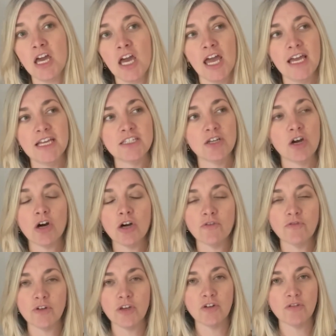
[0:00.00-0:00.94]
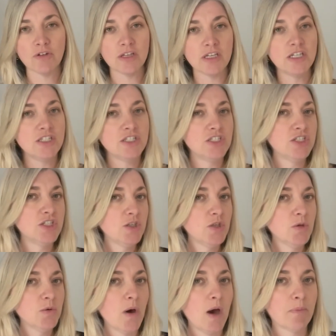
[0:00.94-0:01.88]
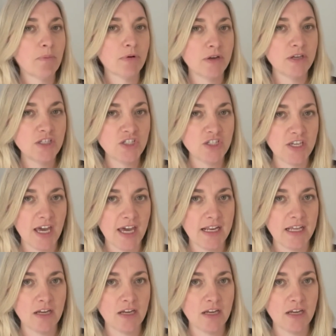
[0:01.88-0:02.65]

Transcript: it's hard for you really to appreciate